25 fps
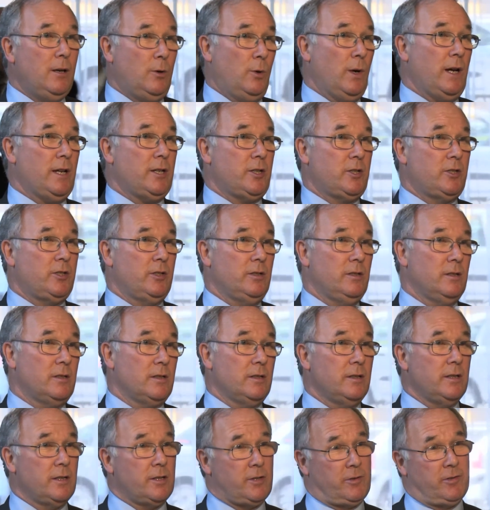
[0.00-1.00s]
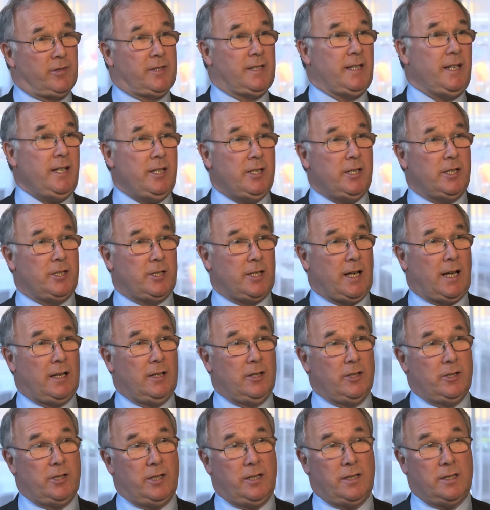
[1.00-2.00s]
questions and the strategic
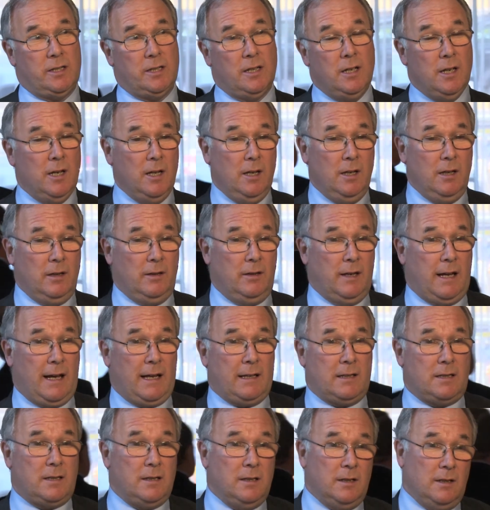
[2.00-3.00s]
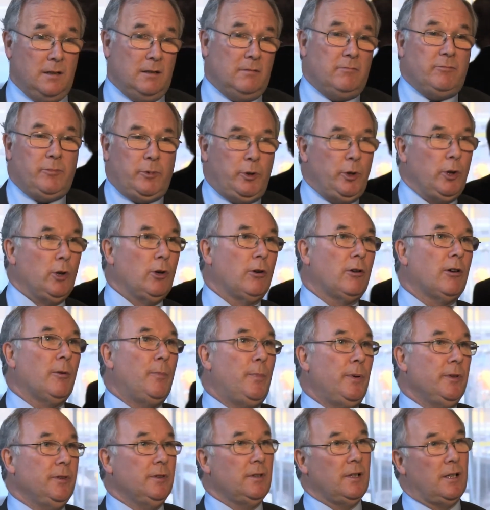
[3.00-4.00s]
challenges that
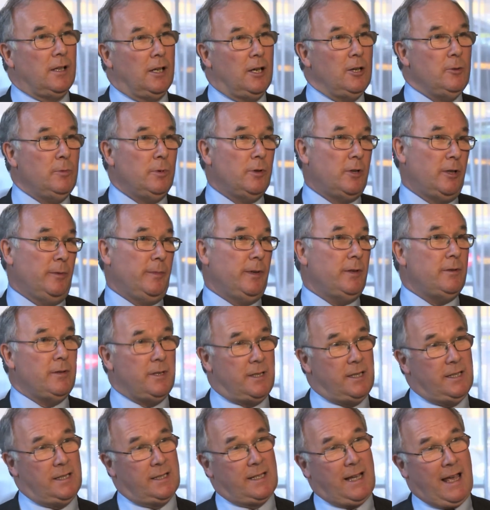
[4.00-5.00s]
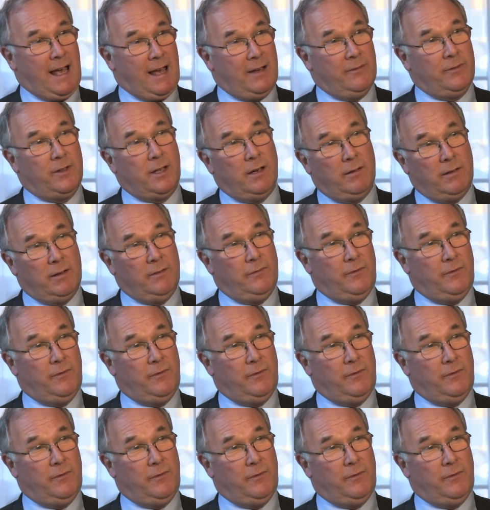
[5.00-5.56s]
Europe and the global communities have going